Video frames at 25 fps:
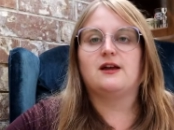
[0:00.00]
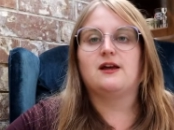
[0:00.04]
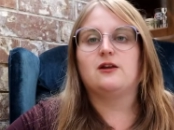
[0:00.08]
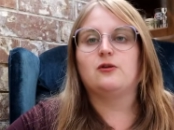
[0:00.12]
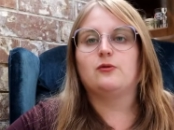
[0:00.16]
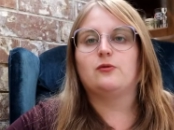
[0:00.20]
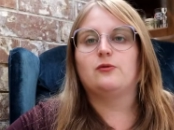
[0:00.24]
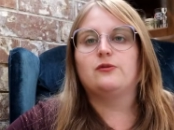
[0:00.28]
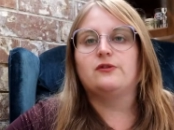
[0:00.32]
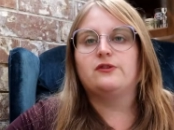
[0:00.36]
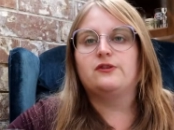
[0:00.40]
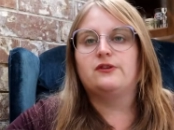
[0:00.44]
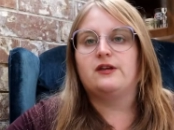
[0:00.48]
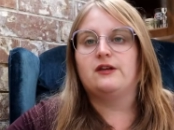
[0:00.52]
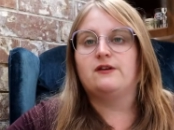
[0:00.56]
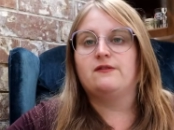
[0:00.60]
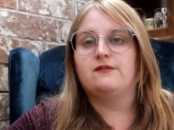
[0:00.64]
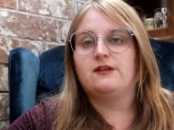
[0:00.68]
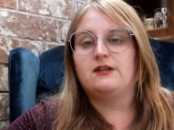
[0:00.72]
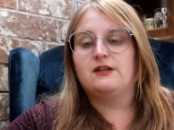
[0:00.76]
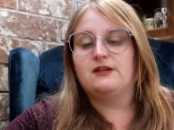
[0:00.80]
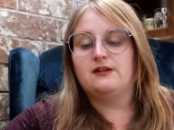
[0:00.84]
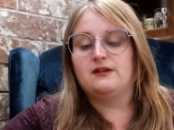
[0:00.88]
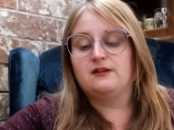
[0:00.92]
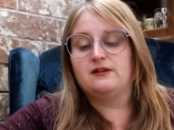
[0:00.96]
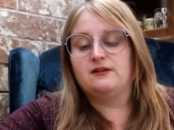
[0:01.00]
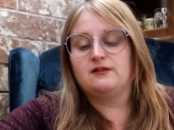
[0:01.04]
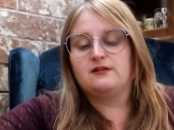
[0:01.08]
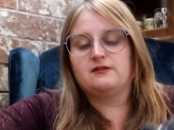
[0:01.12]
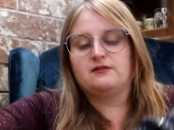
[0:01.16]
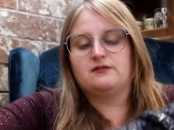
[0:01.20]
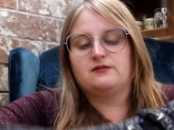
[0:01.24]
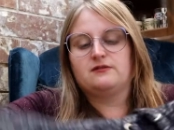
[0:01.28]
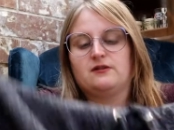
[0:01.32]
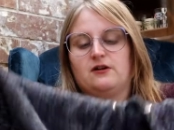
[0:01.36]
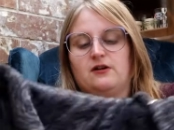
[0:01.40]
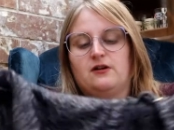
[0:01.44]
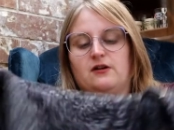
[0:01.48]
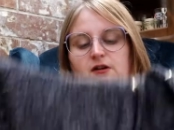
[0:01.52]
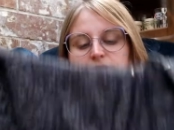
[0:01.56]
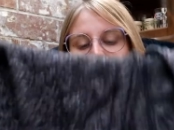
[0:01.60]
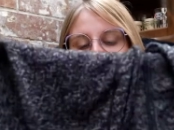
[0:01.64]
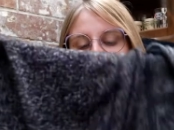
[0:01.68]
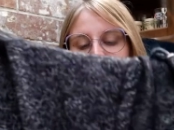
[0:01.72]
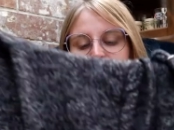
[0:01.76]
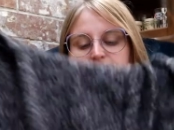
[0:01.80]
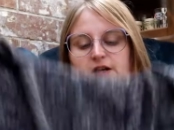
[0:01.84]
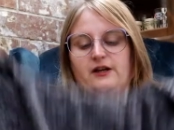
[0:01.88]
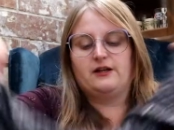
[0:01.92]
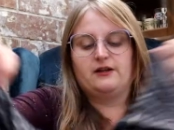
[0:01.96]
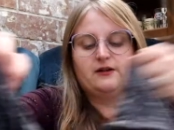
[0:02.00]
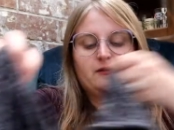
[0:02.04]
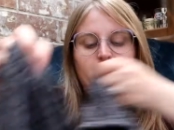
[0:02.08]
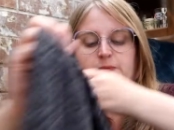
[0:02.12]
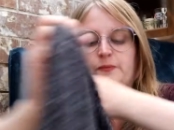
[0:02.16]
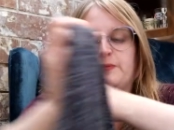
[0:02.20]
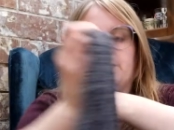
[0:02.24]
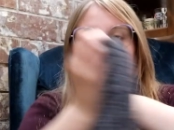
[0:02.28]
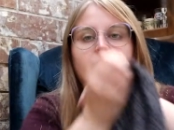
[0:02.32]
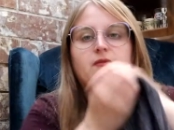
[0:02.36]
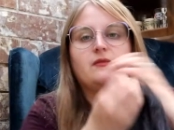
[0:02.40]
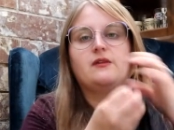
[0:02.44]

at Old Navy online,